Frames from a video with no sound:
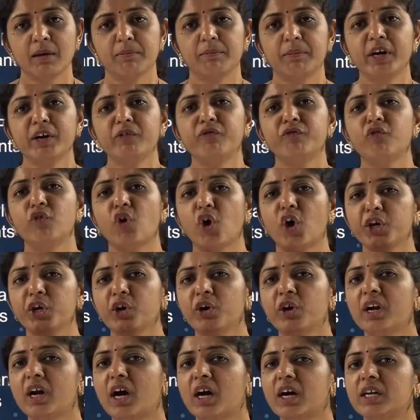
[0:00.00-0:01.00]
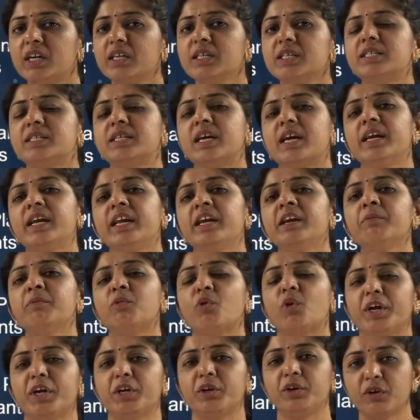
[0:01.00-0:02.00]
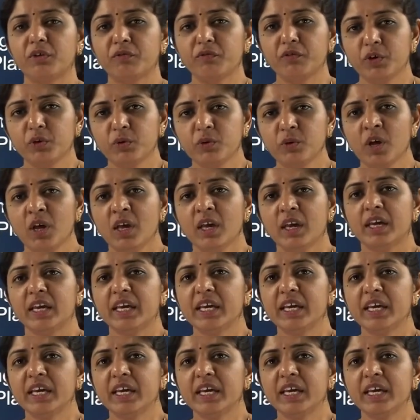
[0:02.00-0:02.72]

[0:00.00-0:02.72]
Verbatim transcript: But for your understanding point of view,